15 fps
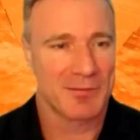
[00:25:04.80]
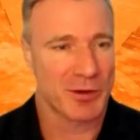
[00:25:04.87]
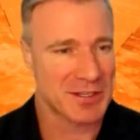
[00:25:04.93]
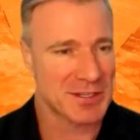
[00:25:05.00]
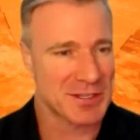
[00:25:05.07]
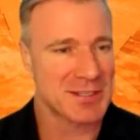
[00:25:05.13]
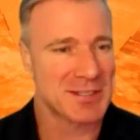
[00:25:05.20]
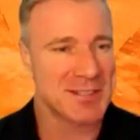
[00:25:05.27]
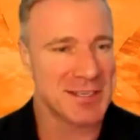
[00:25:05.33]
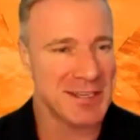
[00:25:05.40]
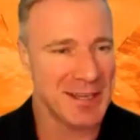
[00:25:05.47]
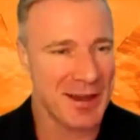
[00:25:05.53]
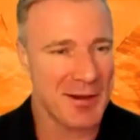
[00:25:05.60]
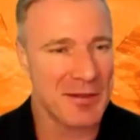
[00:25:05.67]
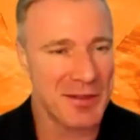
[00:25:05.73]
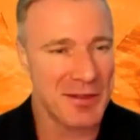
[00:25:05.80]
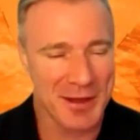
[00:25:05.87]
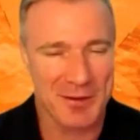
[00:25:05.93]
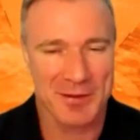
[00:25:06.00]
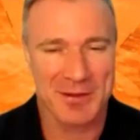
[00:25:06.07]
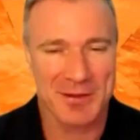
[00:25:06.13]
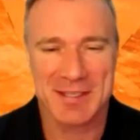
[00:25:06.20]
What does the CEO
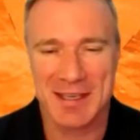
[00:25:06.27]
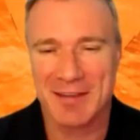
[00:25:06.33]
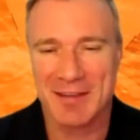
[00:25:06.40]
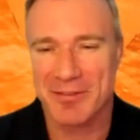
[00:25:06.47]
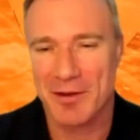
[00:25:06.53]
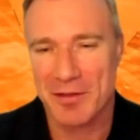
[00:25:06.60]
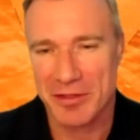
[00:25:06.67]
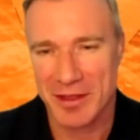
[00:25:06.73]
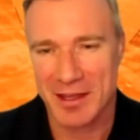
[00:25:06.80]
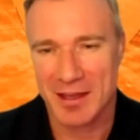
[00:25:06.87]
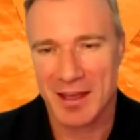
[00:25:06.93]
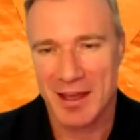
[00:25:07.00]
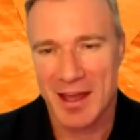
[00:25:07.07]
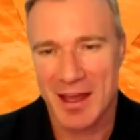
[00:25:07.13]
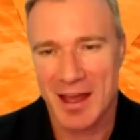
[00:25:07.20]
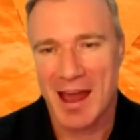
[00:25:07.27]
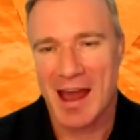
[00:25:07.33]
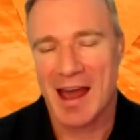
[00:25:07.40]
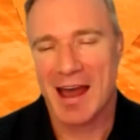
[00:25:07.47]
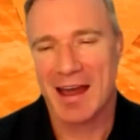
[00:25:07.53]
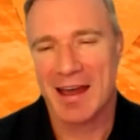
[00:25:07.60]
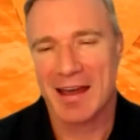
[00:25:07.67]
think or the CFO think?
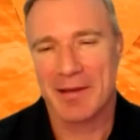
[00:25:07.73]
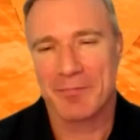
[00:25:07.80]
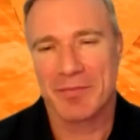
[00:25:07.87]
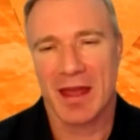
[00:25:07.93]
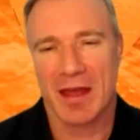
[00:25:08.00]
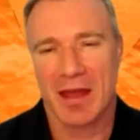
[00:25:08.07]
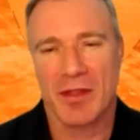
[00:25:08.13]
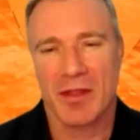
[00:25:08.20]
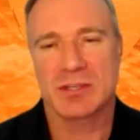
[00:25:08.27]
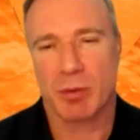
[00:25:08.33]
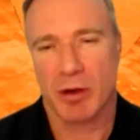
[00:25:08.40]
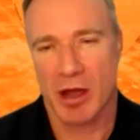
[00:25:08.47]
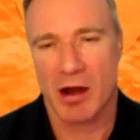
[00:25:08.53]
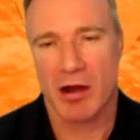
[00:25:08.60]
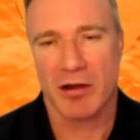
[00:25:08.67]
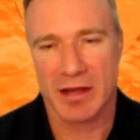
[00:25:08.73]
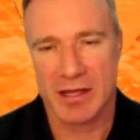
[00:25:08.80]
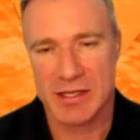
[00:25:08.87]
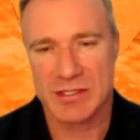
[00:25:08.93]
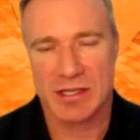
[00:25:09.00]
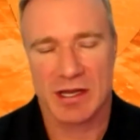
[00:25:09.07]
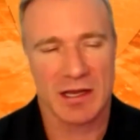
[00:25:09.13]
And those
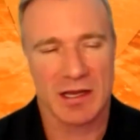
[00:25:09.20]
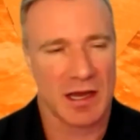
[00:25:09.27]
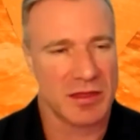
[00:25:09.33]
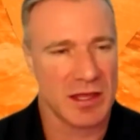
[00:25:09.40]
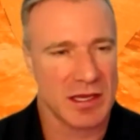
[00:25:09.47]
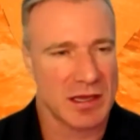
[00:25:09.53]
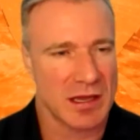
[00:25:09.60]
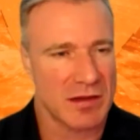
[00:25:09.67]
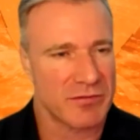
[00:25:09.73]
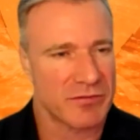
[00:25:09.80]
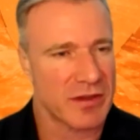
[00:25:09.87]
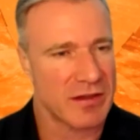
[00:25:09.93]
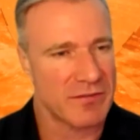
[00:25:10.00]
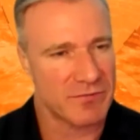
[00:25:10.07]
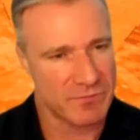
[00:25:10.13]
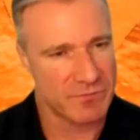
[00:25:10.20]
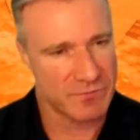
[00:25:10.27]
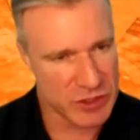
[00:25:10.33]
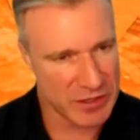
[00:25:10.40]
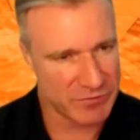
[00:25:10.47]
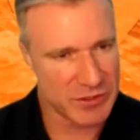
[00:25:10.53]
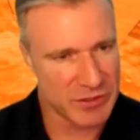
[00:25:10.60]
priorities, I think, have
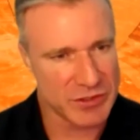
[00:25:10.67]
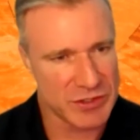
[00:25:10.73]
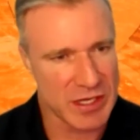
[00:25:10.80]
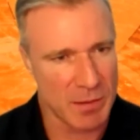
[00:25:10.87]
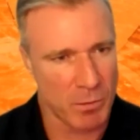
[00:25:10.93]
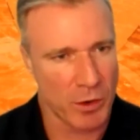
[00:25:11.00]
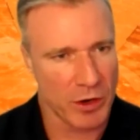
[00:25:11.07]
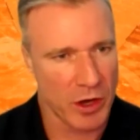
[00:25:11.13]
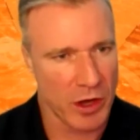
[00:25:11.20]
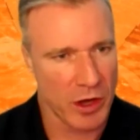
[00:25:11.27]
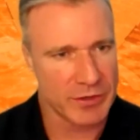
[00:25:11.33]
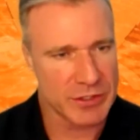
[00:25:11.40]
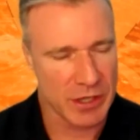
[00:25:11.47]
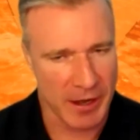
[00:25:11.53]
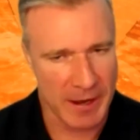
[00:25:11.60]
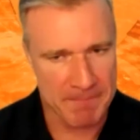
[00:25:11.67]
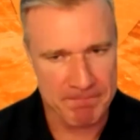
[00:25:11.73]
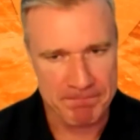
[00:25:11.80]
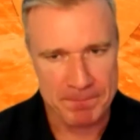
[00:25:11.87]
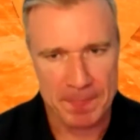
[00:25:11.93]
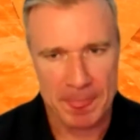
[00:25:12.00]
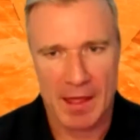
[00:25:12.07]
shifted somewhat over
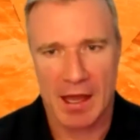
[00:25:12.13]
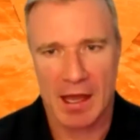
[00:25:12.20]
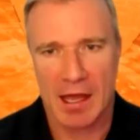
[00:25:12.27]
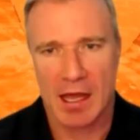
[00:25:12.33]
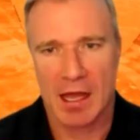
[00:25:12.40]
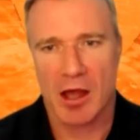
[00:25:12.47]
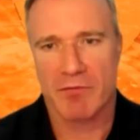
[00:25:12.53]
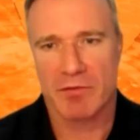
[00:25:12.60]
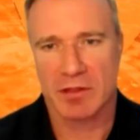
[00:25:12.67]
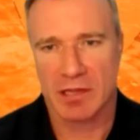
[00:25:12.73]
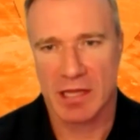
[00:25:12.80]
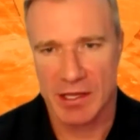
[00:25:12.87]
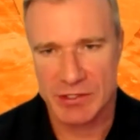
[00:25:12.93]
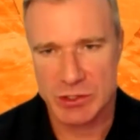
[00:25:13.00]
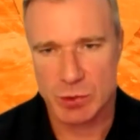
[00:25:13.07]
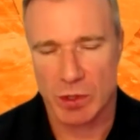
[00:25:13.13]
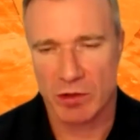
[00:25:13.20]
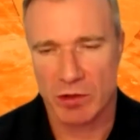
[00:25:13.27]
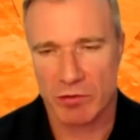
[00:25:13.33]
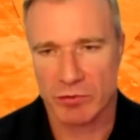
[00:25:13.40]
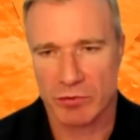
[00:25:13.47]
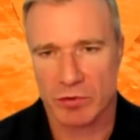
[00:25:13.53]
time, over the last
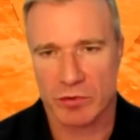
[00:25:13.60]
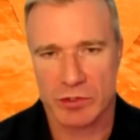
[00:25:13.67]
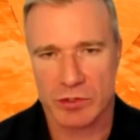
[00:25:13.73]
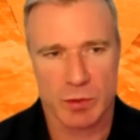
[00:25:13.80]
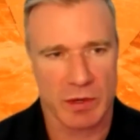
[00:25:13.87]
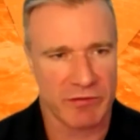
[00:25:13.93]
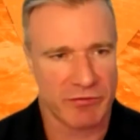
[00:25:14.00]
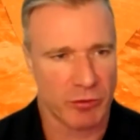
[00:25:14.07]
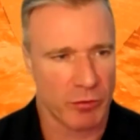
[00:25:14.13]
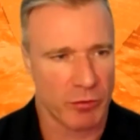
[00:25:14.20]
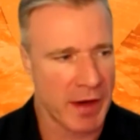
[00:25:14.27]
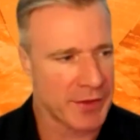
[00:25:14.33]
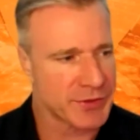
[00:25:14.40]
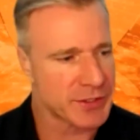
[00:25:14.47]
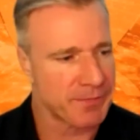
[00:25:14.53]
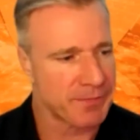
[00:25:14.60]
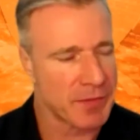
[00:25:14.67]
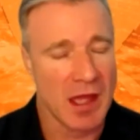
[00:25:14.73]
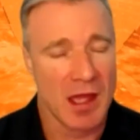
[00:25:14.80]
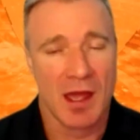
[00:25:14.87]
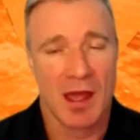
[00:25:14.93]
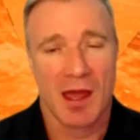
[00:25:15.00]
12 or 24 months.
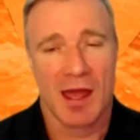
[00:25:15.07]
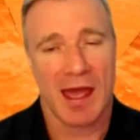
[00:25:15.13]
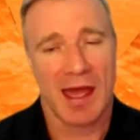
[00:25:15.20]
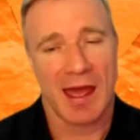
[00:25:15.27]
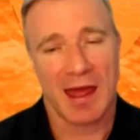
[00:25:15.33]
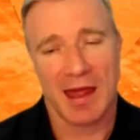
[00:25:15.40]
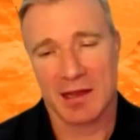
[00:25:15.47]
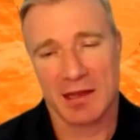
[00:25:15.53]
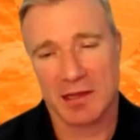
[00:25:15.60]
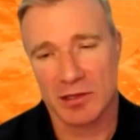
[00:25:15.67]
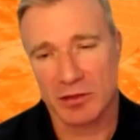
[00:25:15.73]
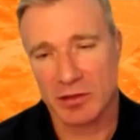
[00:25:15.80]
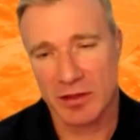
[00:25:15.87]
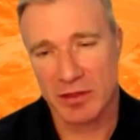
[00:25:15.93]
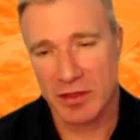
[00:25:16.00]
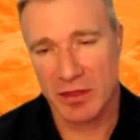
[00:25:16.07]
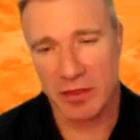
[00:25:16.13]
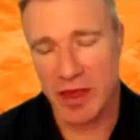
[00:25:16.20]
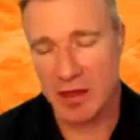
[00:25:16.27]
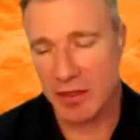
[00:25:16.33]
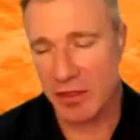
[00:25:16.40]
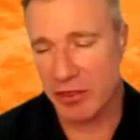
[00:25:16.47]
Look,
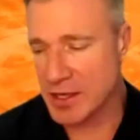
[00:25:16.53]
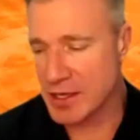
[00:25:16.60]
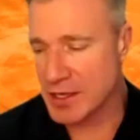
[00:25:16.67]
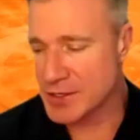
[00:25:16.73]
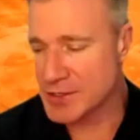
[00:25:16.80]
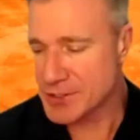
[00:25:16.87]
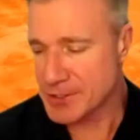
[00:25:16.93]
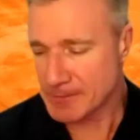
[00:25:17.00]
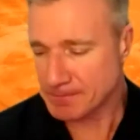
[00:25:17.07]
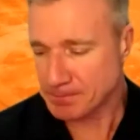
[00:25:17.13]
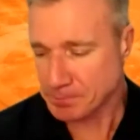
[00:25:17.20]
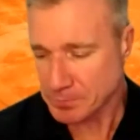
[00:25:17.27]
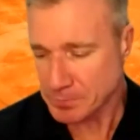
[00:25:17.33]
the other thing is